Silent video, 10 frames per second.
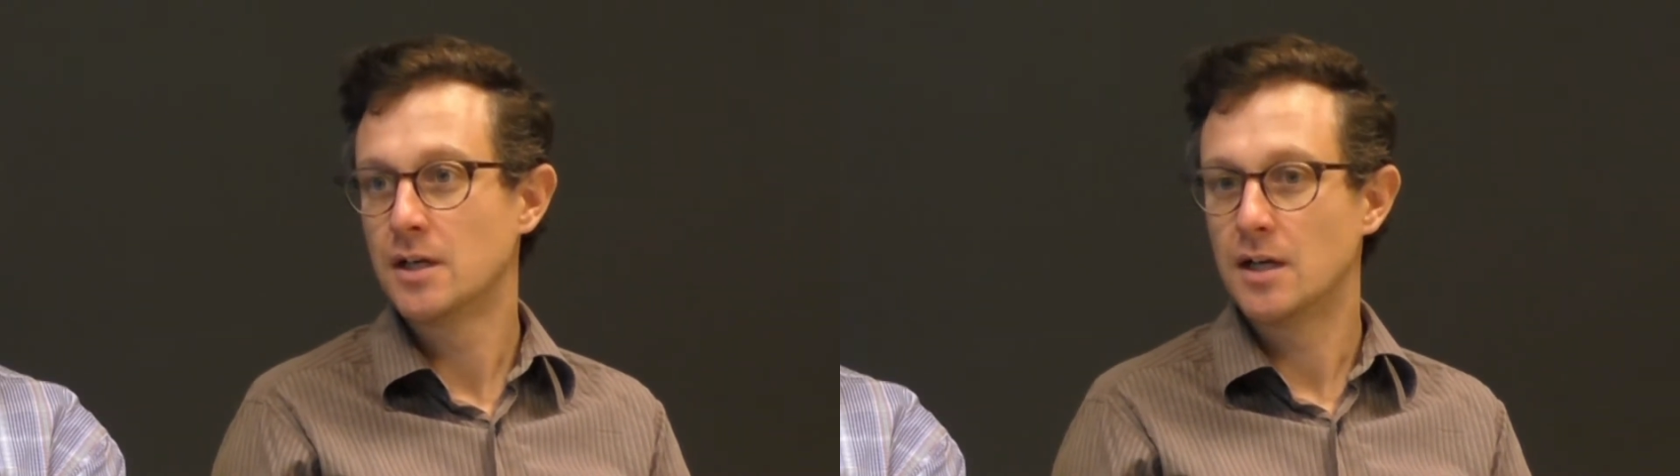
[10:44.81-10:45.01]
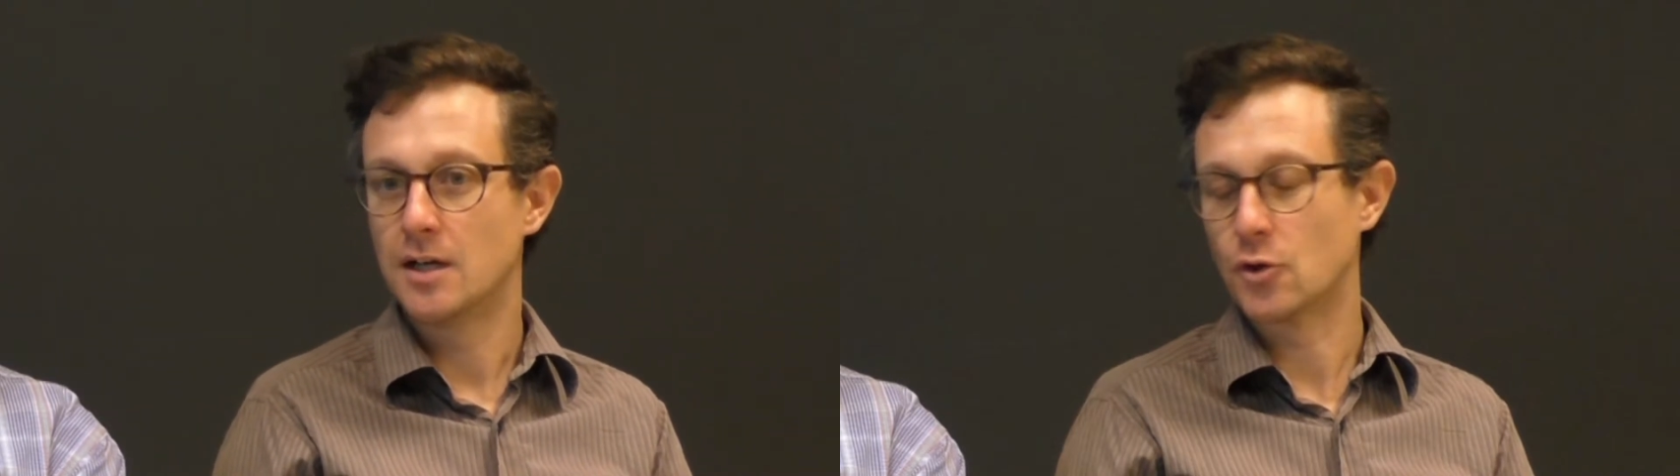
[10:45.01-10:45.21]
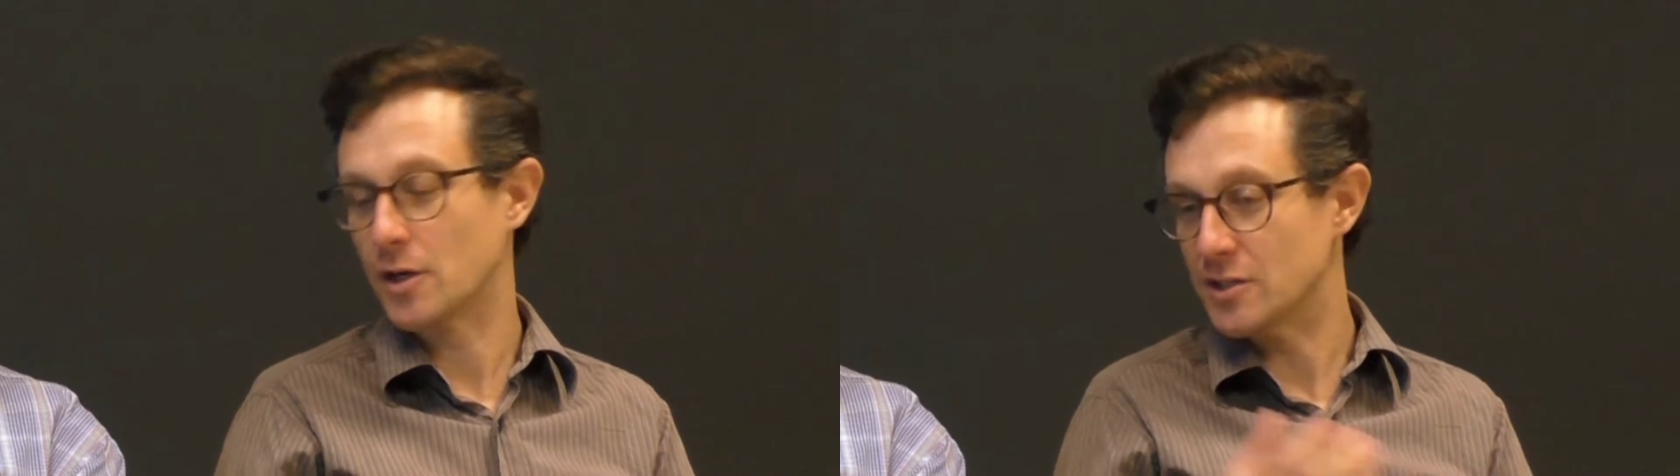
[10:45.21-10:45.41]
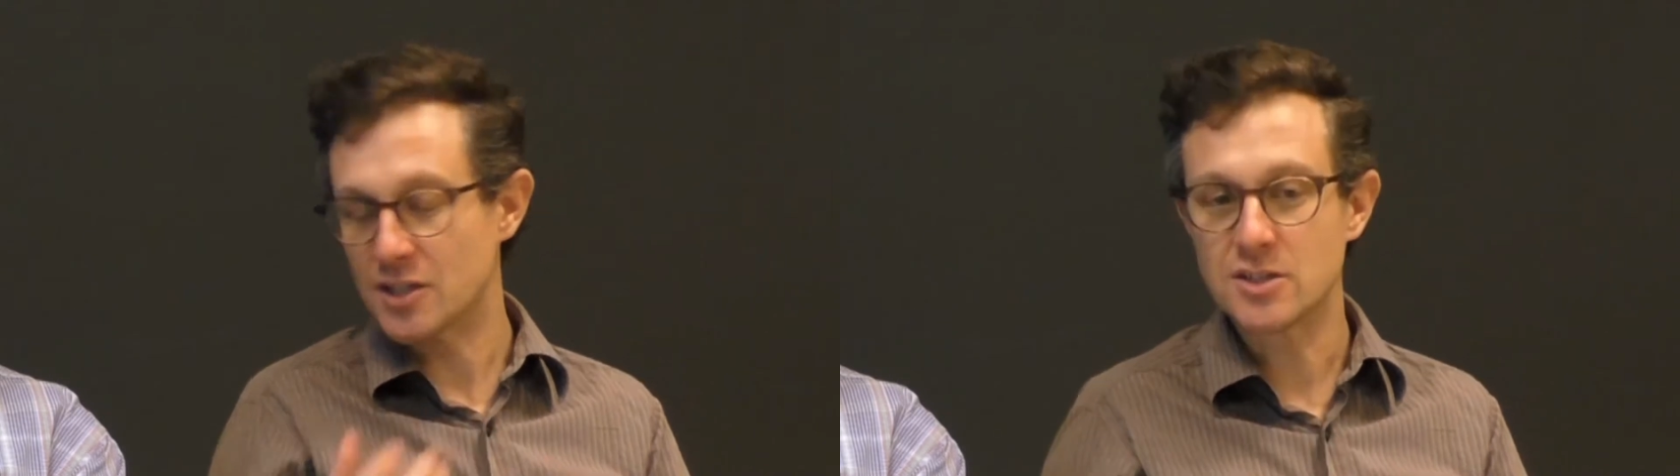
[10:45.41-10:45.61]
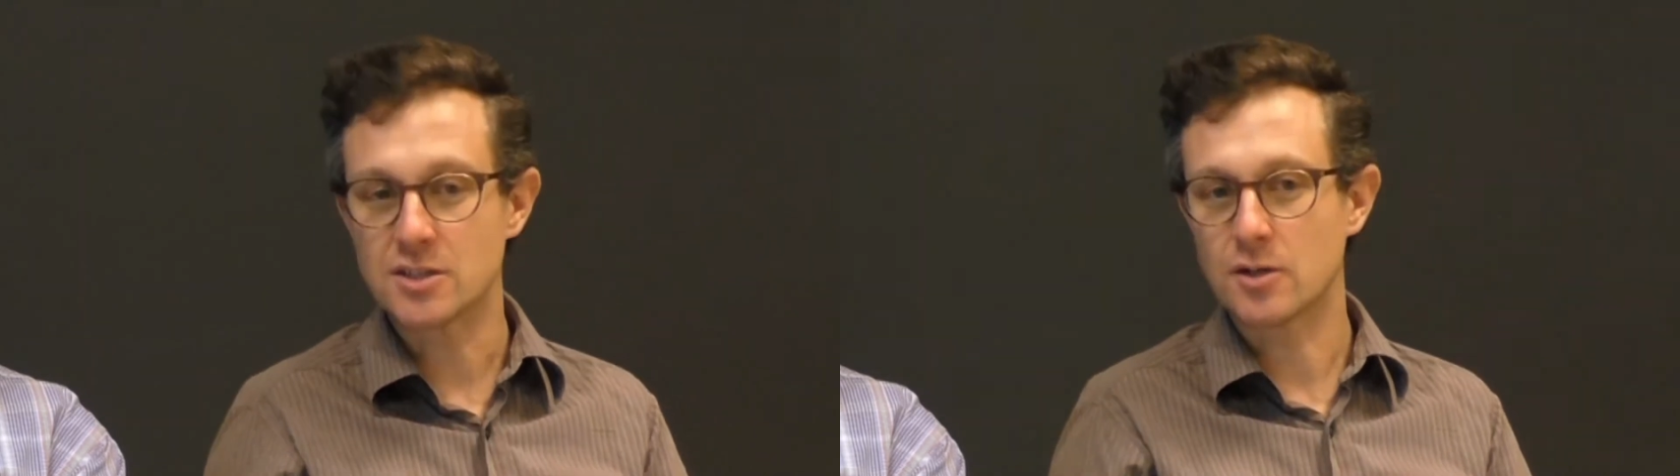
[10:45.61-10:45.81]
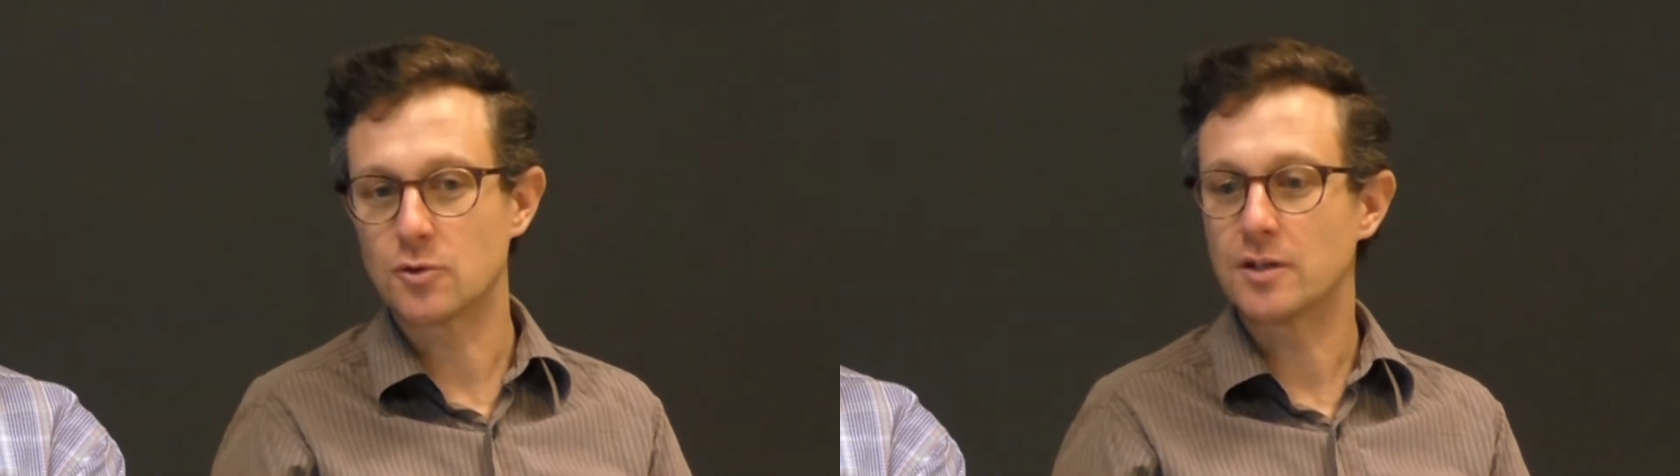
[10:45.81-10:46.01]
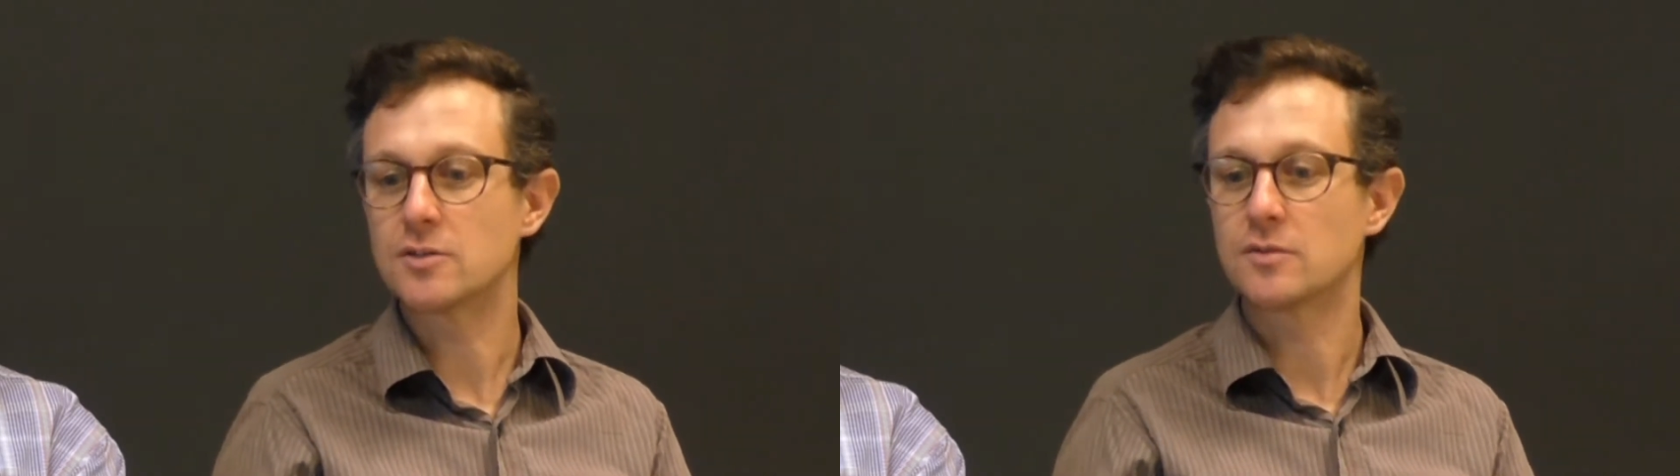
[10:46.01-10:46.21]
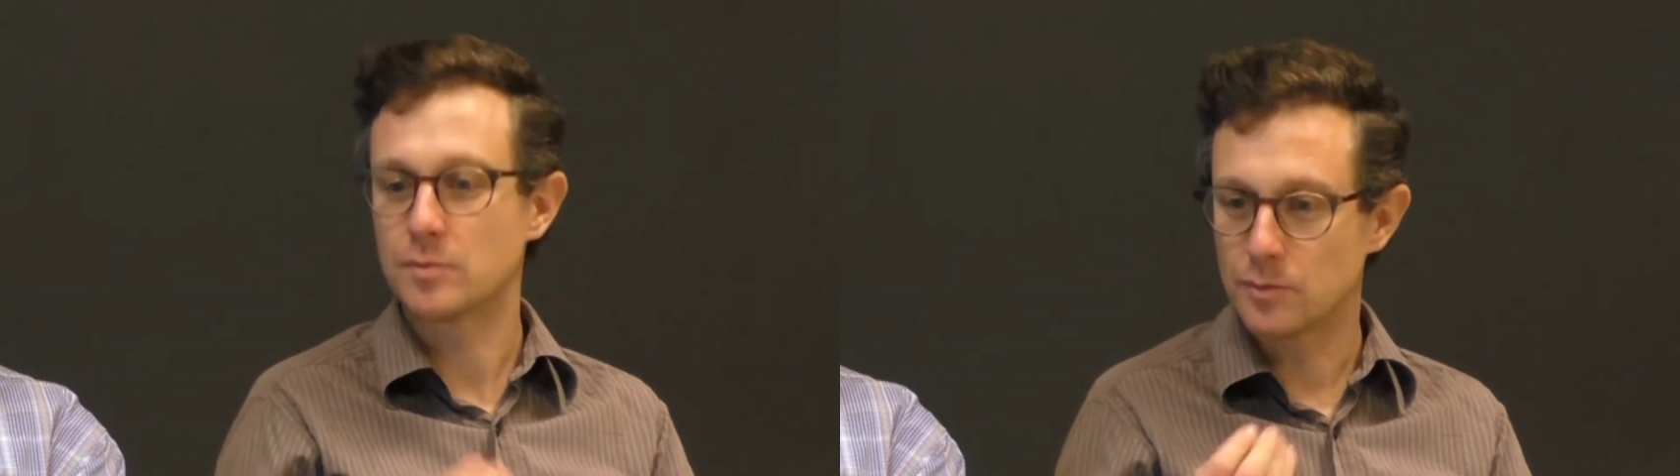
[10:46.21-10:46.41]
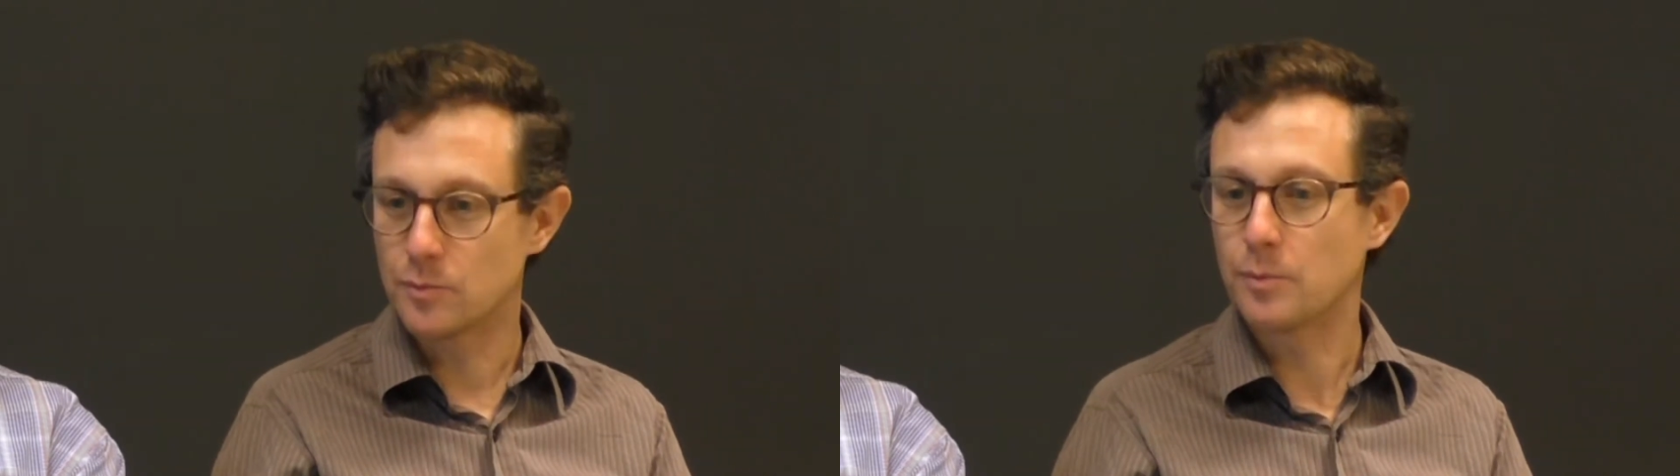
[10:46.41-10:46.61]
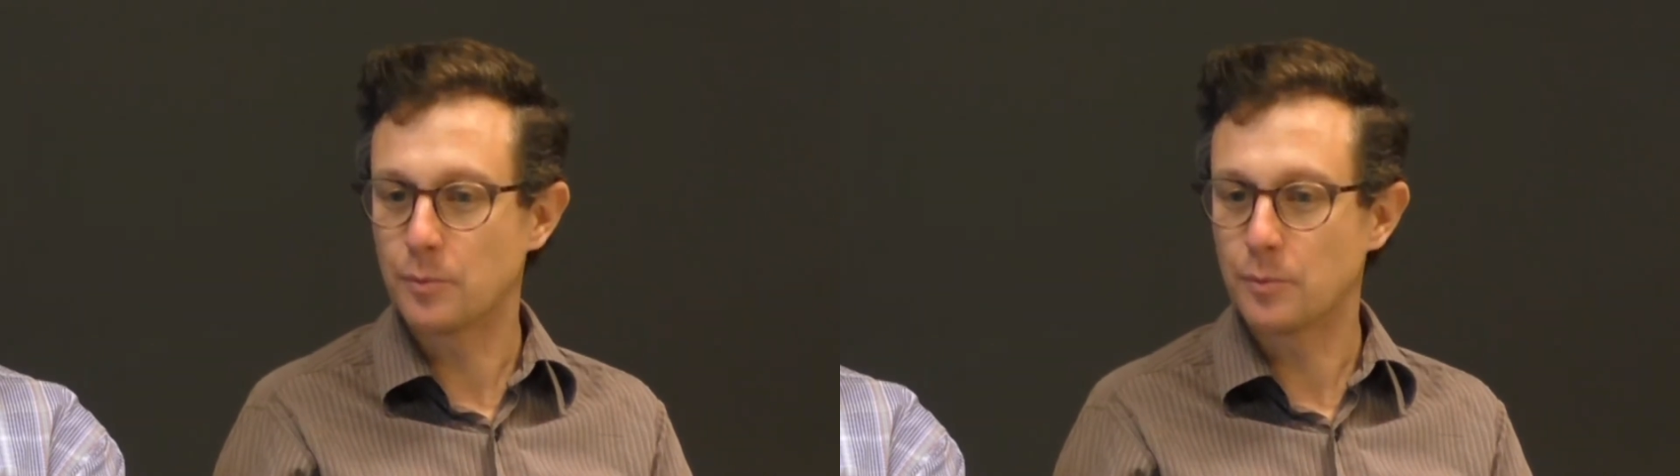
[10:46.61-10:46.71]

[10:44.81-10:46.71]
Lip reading: And organizations like UNESCO have been